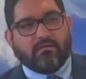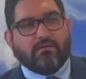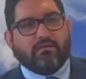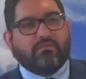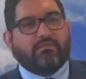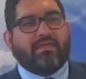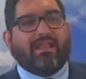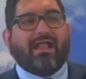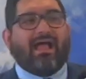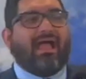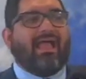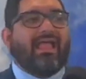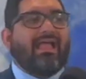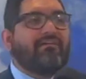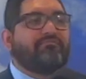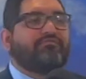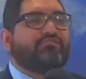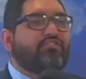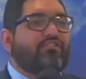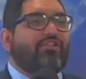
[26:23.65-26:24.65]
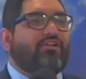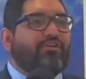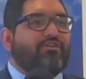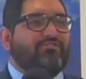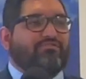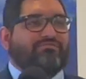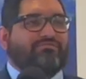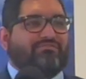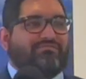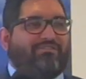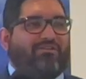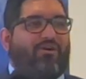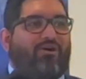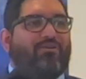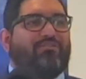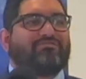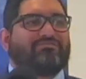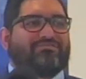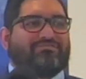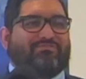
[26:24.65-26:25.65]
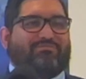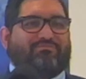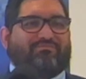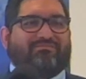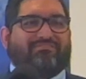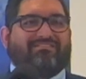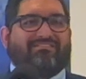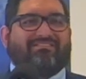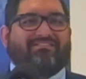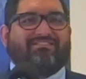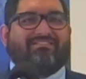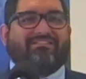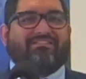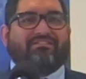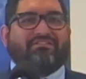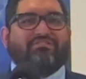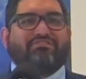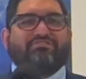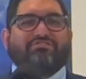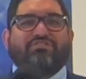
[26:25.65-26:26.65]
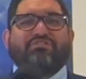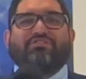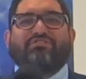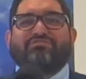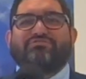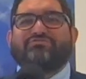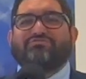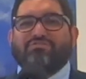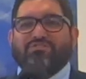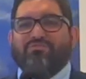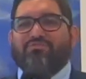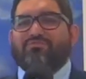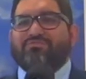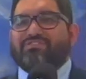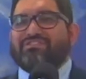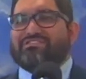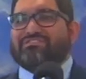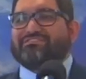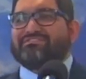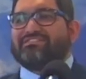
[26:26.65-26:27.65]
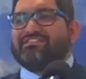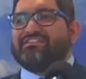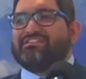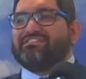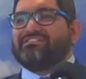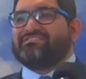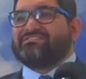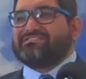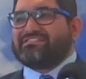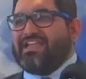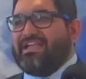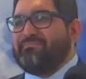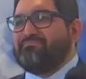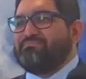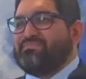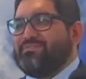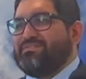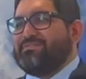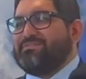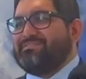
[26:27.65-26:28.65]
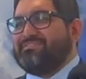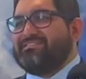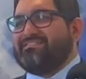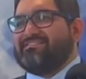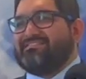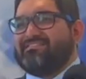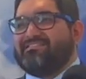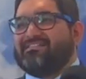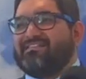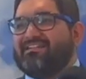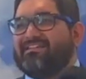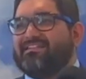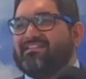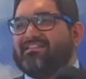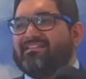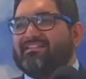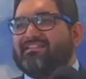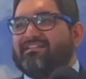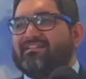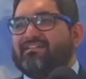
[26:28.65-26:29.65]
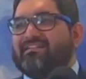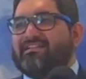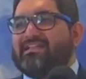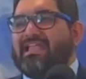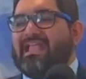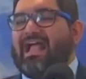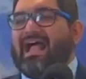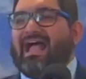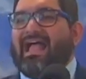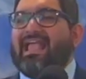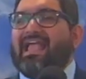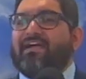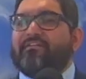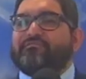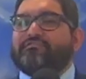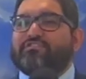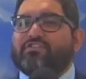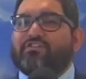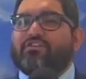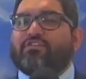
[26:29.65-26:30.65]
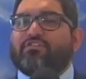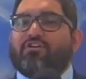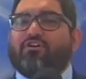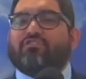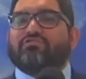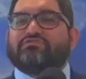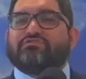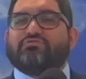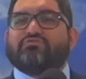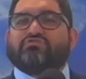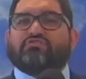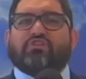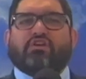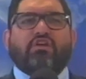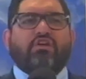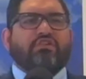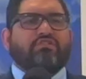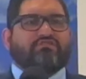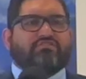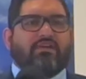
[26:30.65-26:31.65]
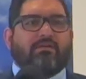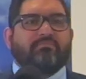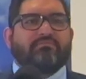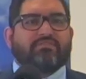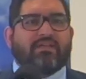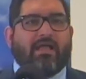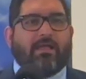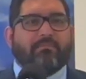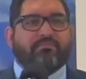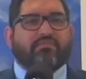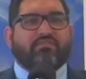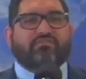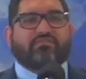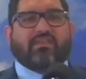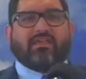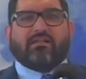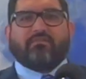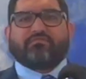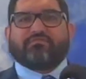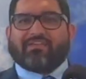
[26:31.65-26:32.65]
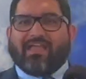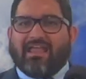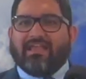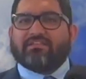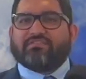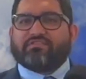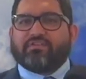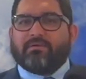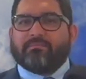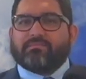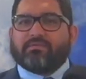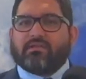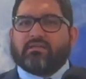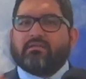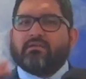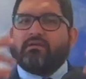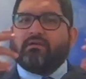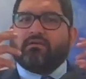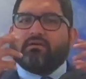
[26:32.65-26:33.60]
That I have to learn also to control this temper. I have to learn also to sometimes, instead of saying something,